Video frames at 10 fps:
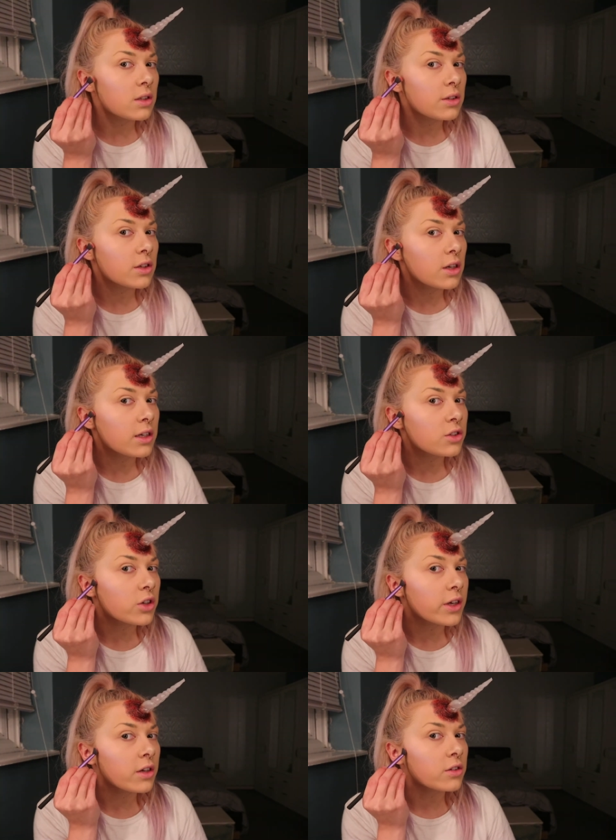So
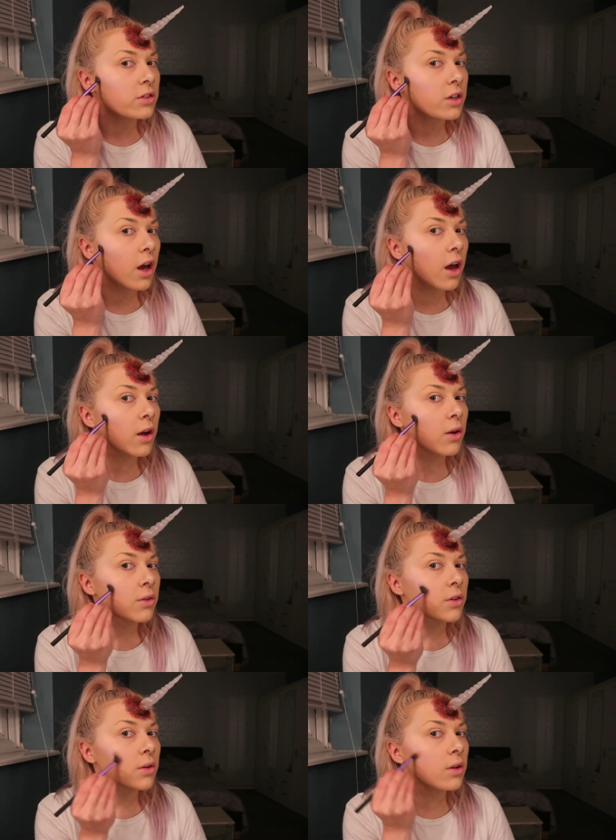literally just go
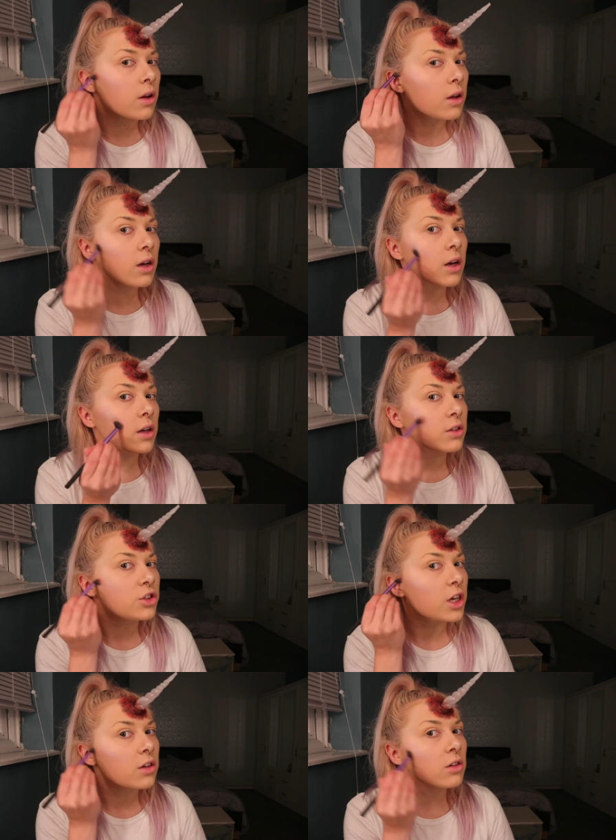do a
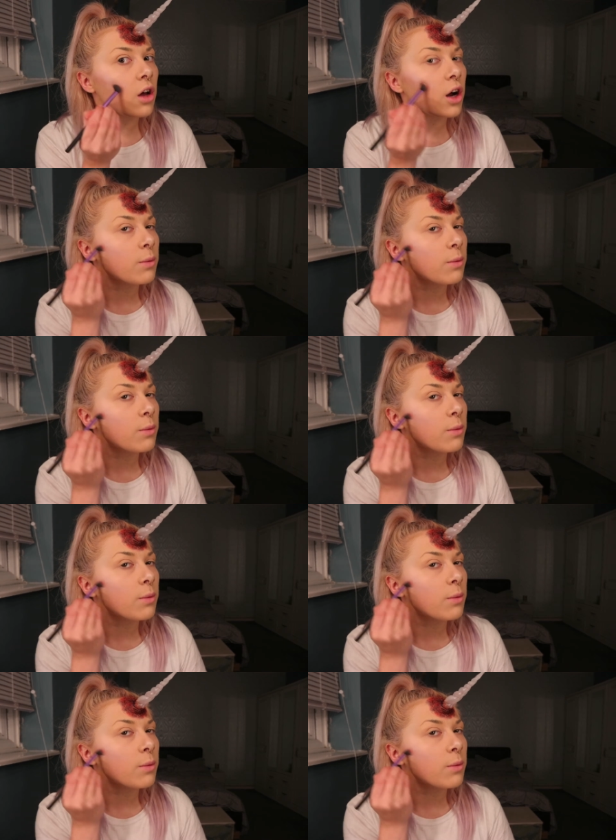gentle line.